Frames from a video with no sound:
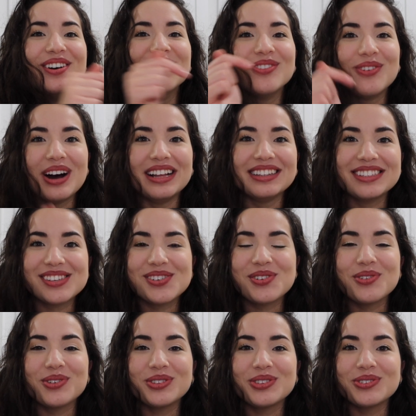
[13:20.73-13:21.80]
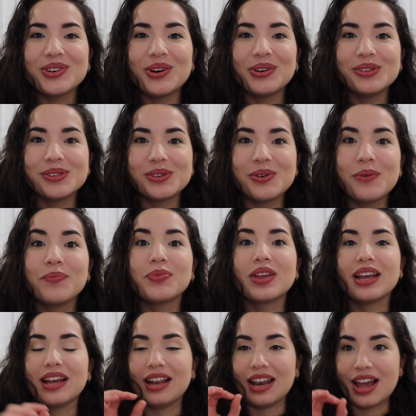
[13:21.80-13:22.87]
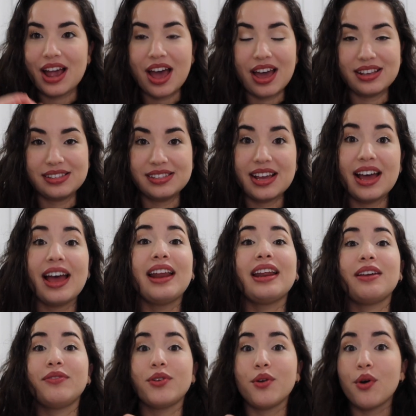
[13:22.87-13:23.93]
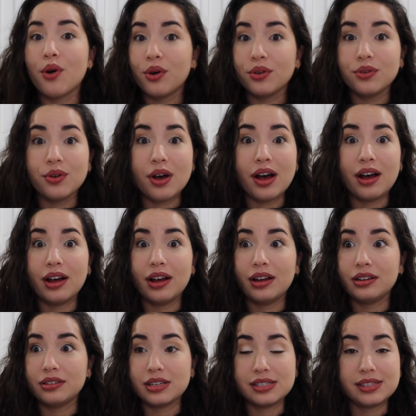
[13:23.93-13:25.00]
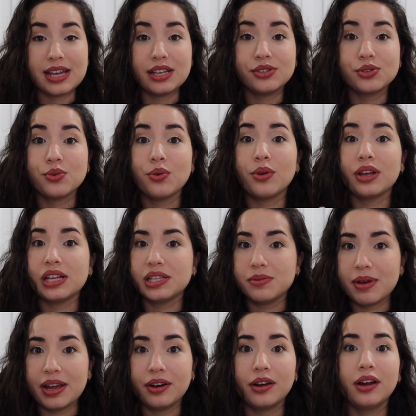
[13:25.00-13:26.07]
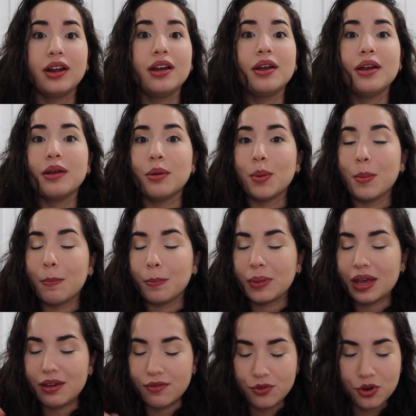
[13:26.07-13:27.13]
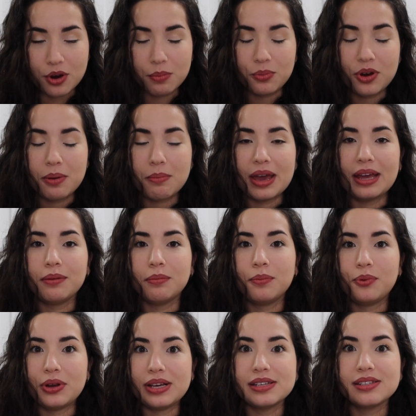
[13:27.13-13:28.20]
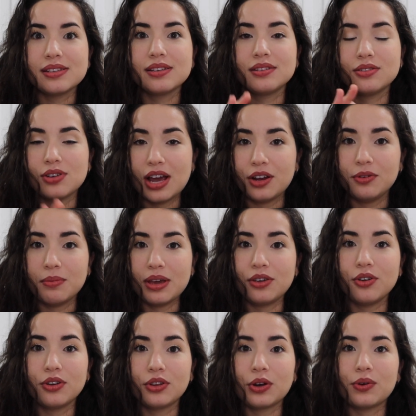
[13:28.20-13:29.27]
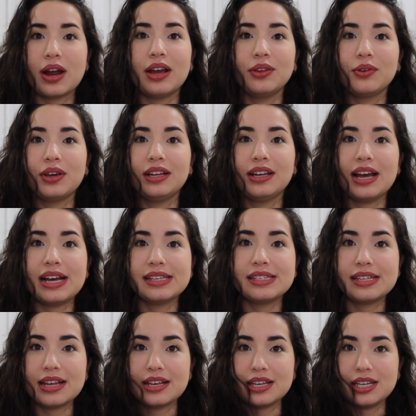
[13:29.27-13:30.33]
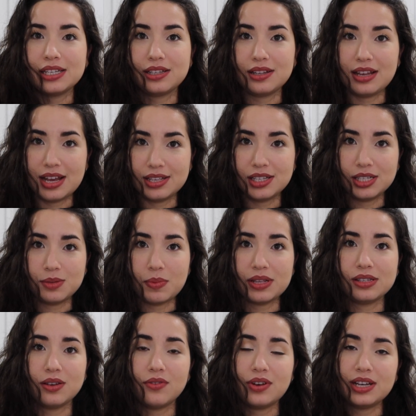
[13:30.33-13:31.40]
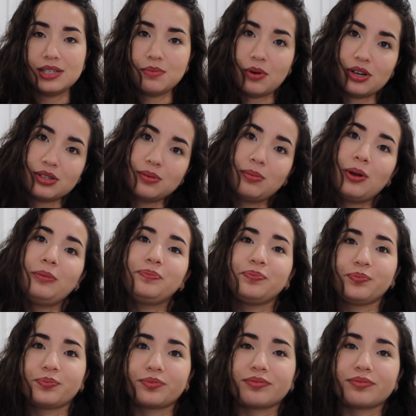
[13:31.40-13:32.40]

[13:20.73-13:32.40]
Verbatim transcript: what school to go to. Like I said, if you go to a state school, it's better. If you're a pre-med, please try to make your undergraduate as less expensive as possible.